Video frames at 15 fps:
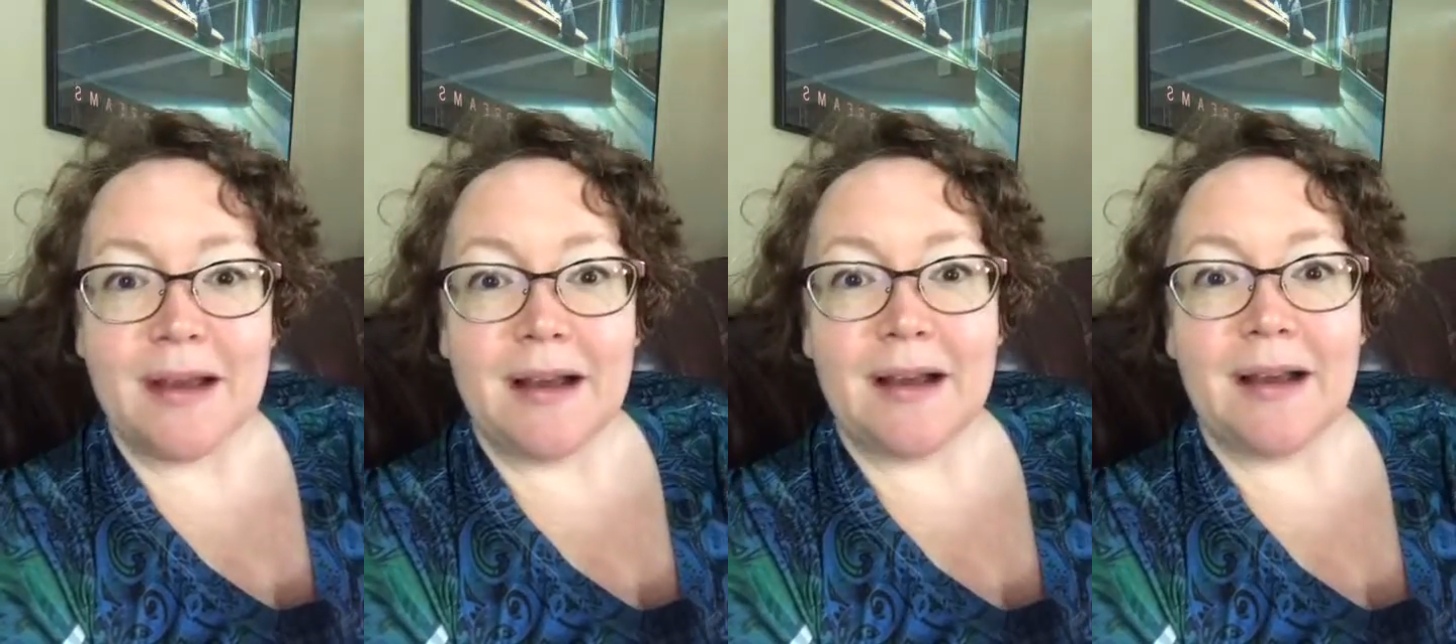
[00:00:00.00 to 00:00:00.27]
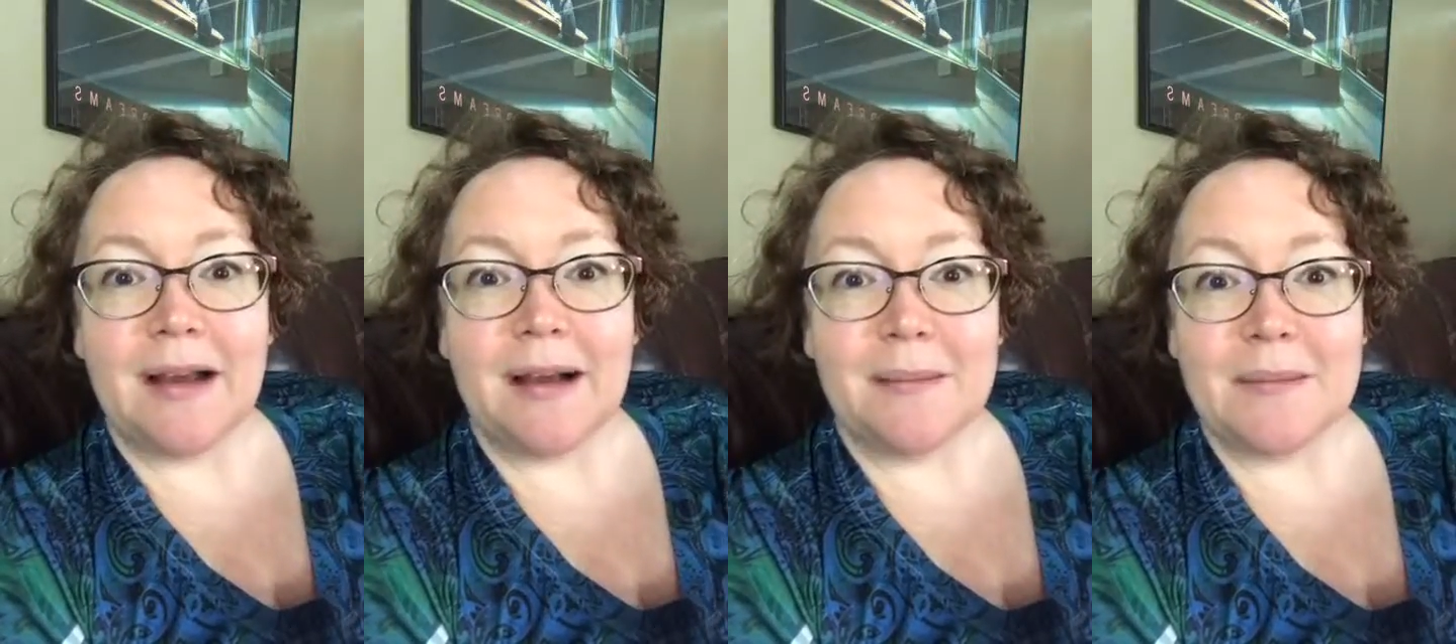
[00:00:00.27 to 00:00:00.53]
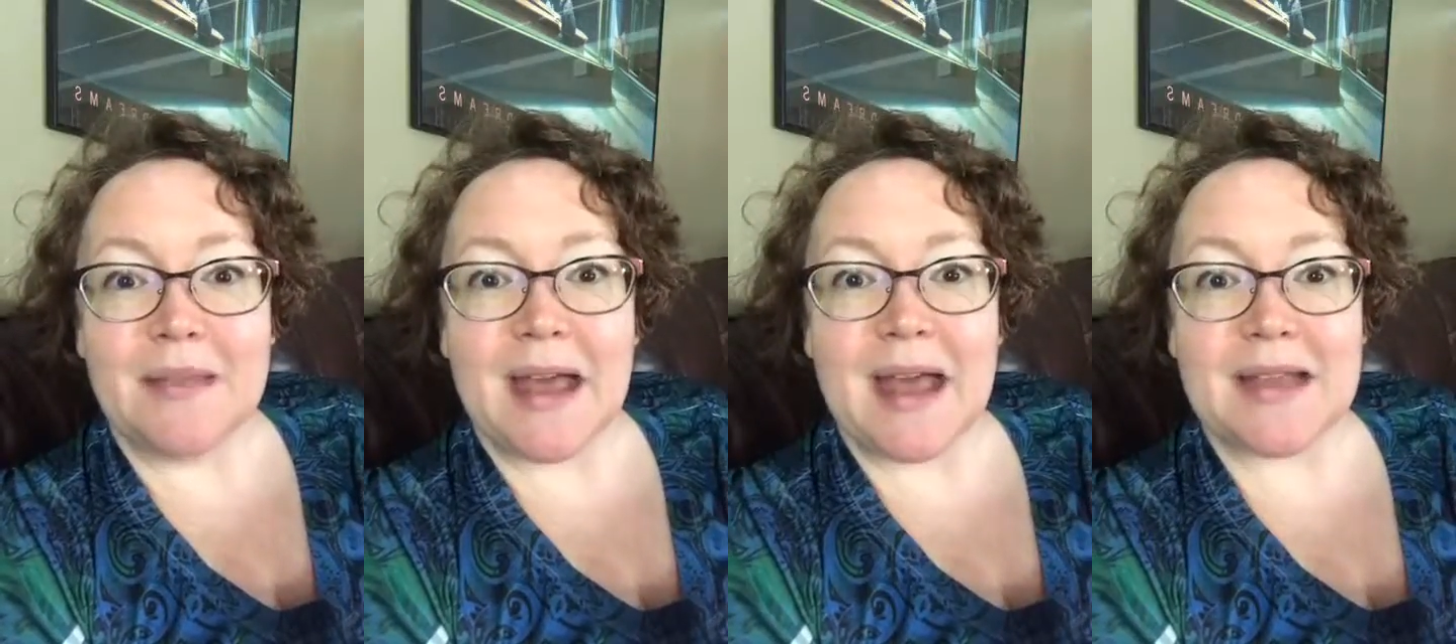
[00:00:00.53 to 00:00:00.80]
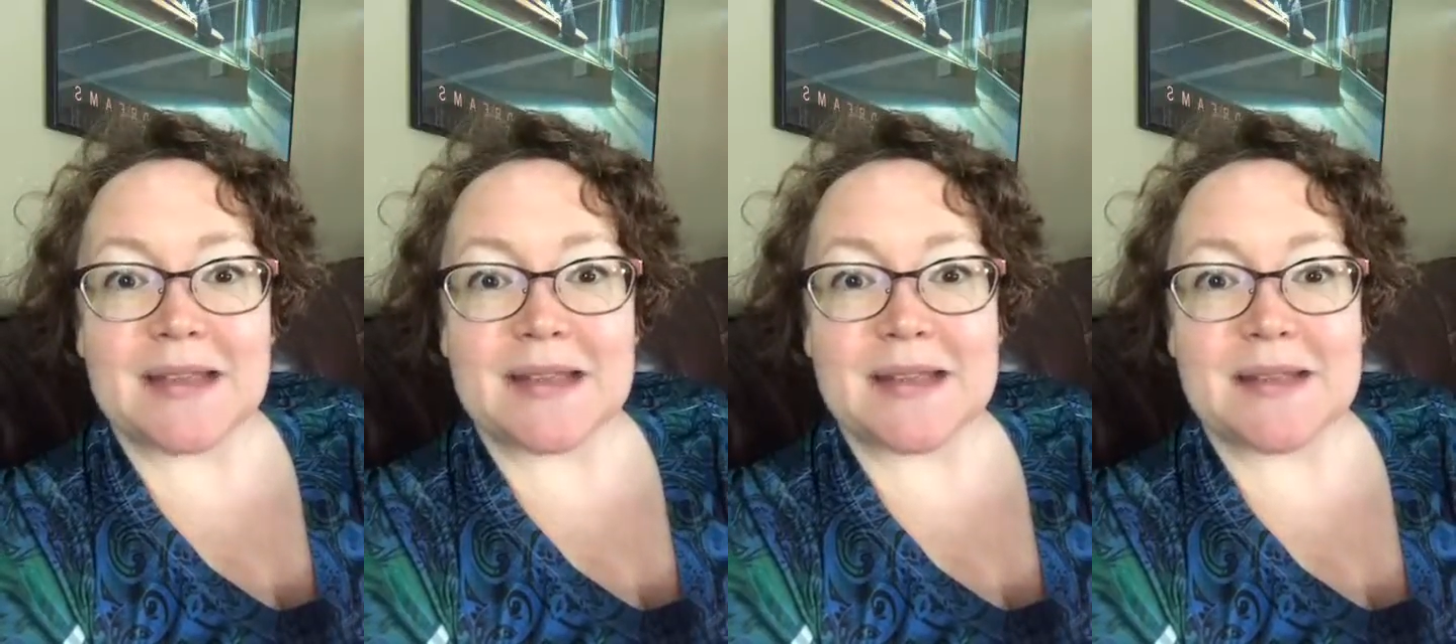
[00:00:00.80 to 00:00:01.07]

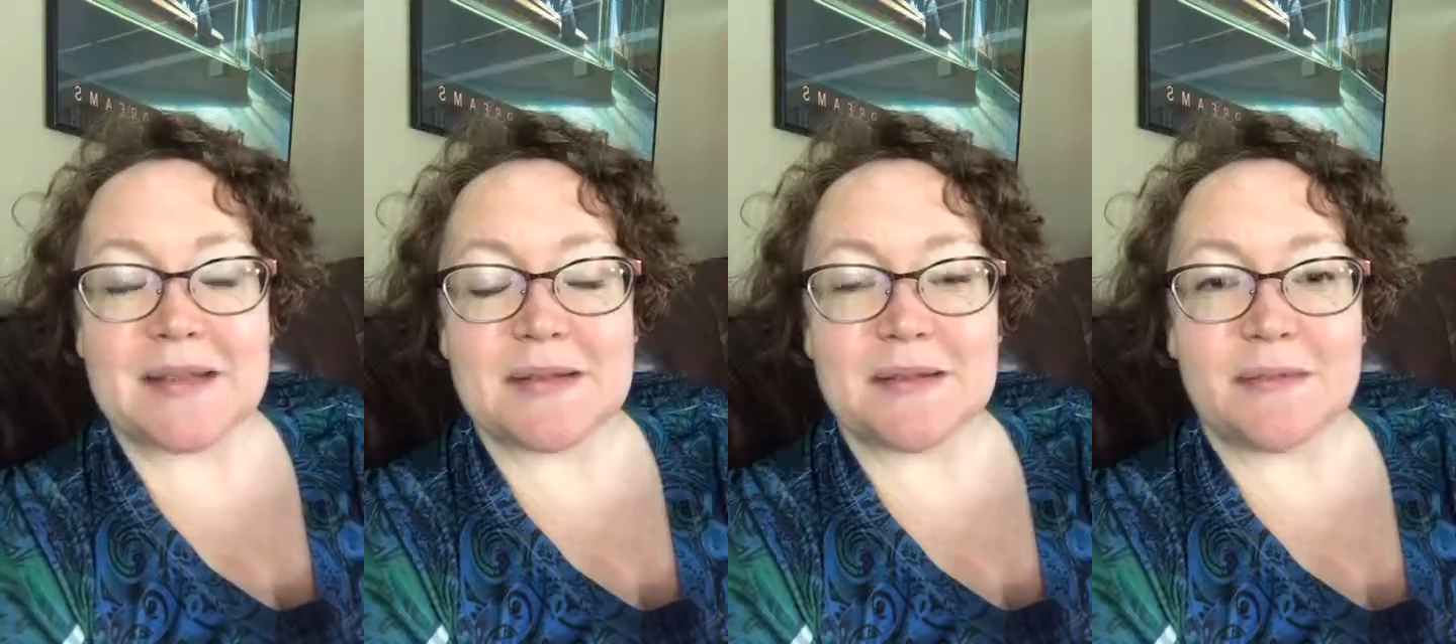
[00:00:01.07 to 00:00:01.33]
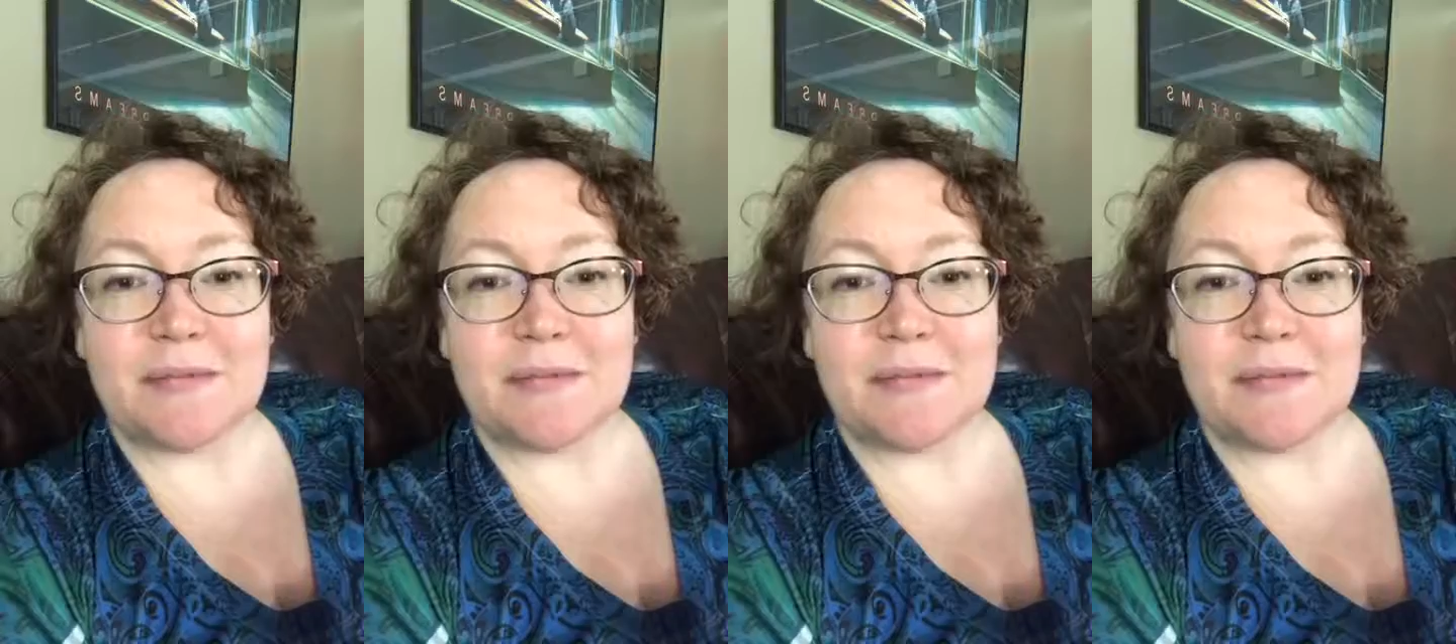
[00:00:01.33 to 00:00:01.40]
That's